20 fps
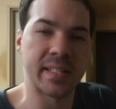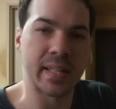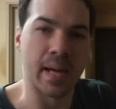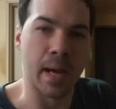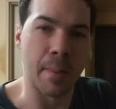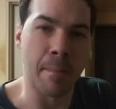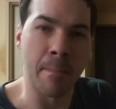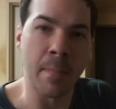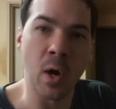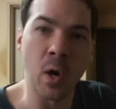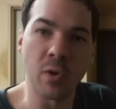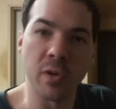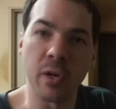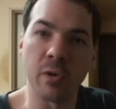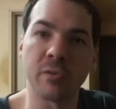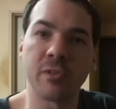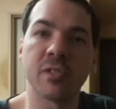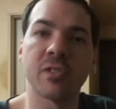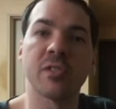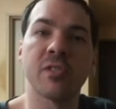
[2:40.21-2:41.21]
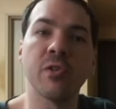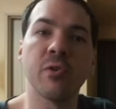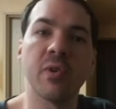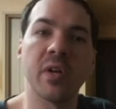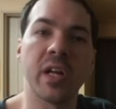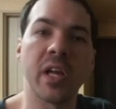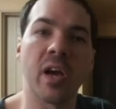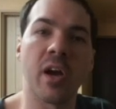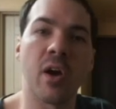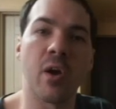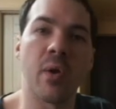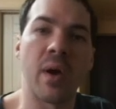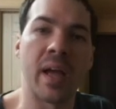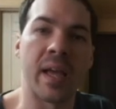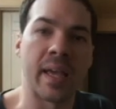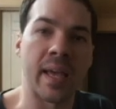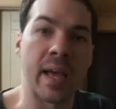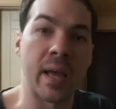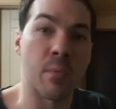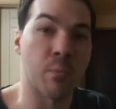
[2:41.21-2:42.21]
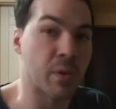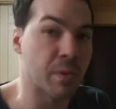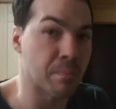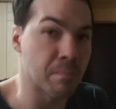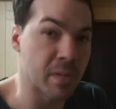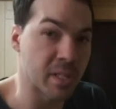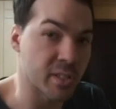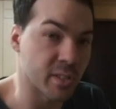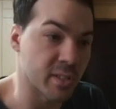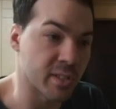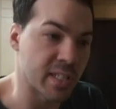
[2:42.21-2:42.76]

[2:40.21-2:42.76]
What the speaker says: Tamodo Studio, again with Mr.